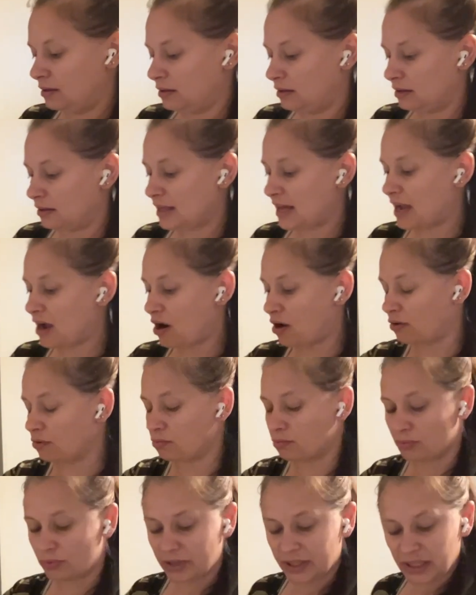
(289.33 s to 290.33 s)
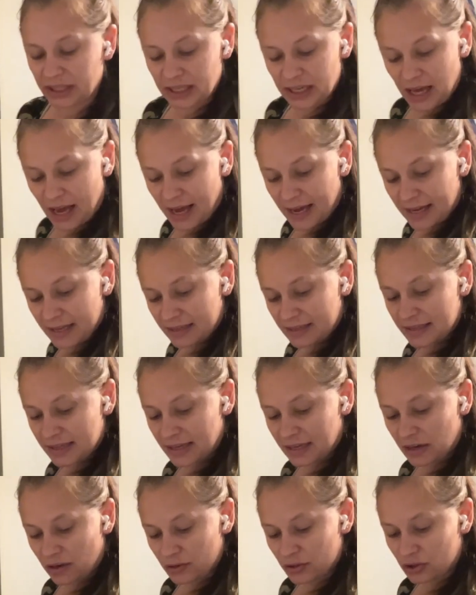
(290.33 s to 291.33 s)
They are really nice.
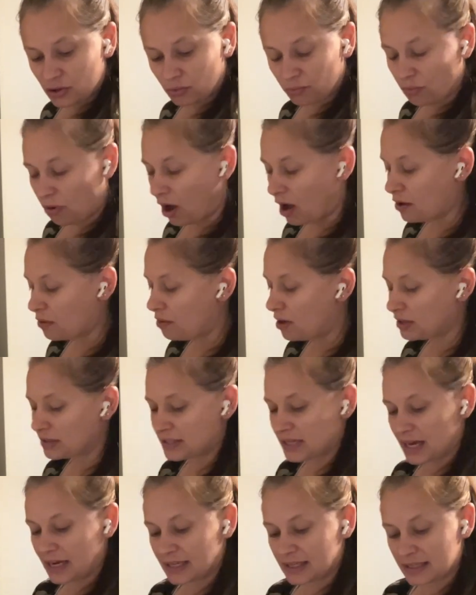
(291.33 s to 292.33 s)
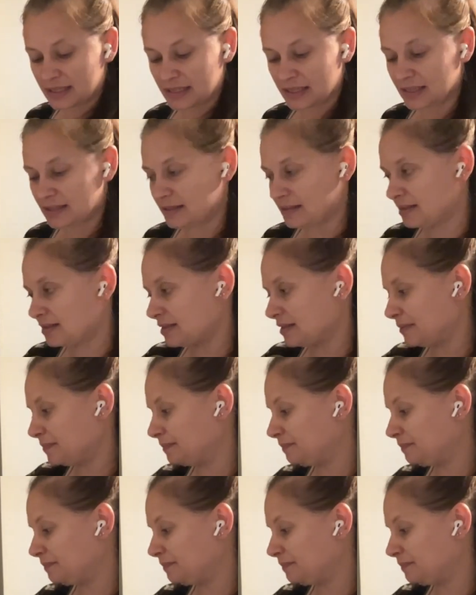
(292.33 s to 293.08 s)
It goes to Rockwall, Texas.